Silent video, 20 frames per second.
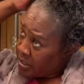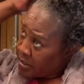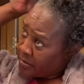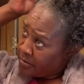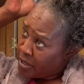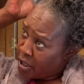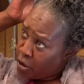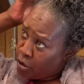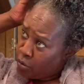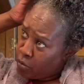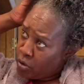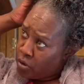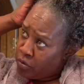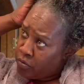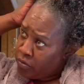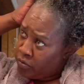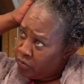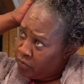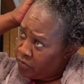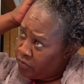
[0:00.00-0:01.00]
hair growth.
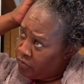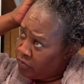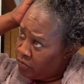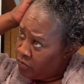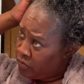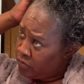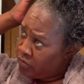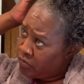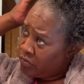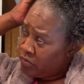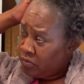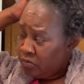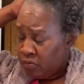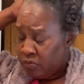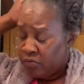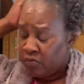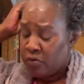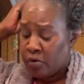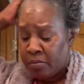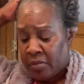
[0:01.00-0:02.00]

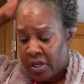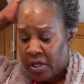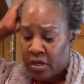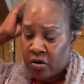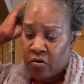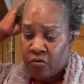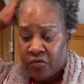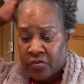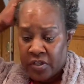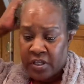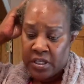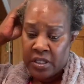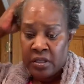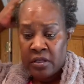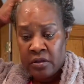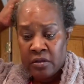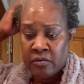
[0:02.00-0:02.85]
For me, hopefully,